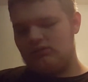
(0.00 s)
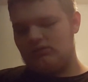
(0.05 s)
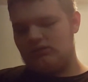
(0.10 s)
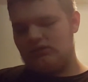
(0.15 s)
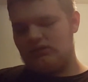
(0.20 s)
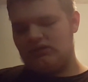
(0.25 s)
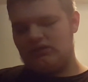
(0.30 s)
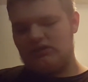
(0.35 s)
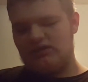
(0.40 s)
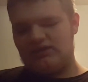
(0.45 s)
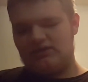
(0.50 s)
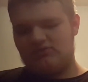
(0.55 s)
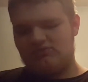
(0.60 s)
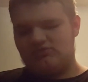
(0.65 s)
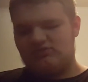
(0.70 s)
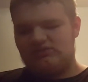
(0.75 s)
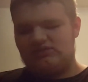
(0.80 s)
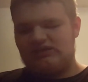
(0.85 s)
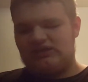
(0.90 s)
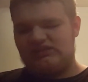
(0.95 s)
I
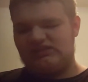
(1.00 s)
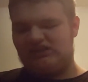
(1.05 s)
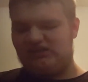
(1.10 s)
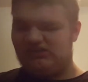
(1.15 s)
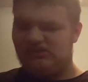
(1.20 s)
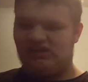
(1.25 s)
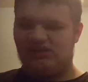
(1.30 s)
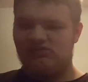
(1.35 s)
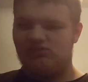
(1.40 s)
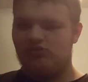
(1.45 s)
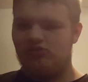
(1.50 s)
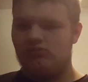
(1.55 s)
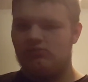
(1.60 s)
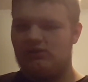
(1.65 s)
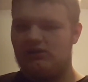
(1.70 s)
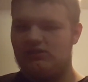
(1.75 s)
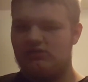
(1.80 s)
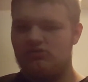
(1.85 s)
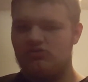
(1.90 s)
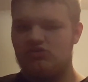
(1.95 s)
guess I said too
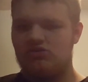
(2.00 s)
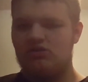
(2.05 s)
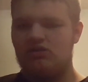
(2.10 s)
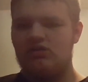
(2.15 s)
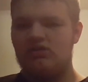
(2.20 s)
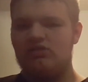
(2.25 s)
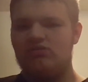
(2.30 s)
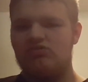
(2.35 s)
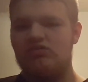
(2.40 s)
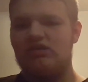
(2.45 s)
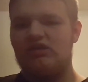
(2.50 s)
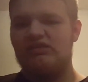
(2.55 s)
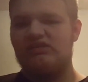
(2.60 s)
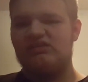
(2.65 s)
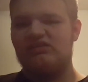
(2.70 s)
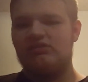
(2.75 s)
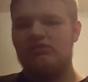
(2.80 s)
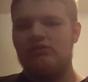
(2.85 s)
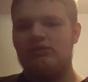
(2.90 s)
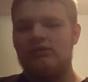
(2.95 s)
much.
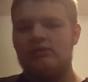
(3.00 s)
Just